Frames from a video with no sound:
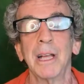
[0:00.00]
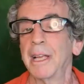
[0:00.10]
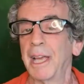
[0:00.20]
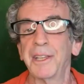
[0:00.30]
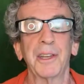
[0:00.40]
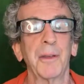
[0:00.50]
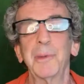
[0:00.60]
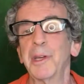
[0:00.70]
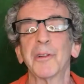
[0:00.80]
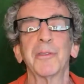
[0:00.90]
Is it a
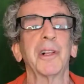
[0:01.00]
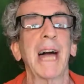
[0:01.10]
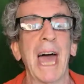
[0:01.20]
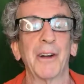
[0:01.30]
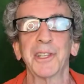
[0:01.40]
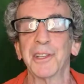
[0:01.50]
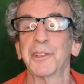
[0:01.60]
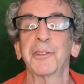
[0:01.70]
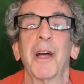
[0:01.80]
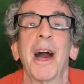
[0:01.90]
beautiful house in the
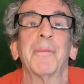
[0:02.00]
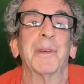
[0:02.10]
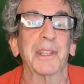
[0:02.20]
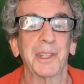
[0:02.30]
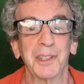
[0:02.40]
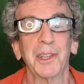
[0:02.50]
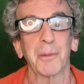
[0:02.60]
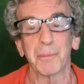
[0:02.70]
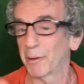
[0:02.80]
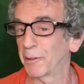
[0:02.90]
tropics? Is it the
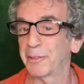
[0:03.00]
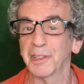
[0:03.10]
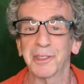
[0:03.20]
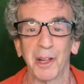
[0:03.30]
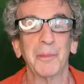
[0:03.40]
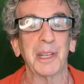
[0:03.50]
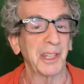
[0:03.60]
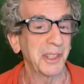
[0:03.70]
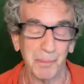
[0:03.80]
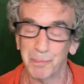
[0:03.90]
perfect soulmate?
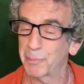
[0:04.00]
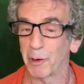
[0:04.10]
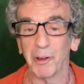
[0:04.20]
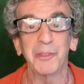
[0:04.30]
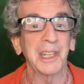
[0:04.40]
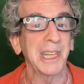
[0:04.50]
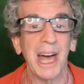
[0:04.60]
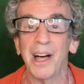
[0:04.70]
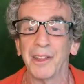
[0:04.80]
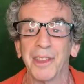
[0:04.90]
Is it perfect
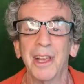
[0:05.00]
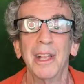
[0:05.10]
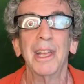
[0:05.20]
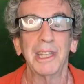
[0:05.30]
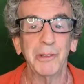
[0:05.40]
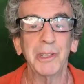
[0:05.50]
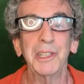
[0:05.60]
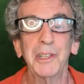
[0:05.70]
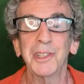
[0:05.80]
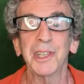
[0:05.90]
health? You can
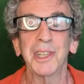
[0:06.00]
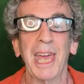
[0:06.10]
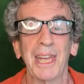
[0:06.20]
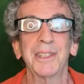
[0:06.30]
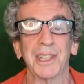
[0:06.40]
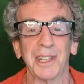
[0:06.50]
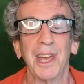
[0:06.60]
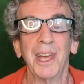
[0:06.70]
use intention